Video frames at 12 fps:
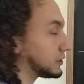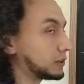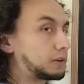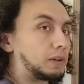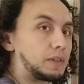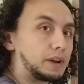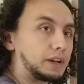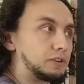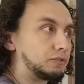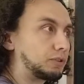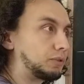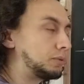circle that I
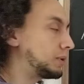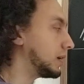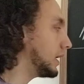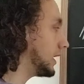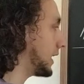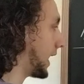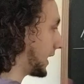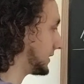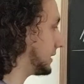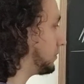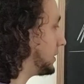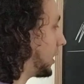drew
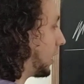has to be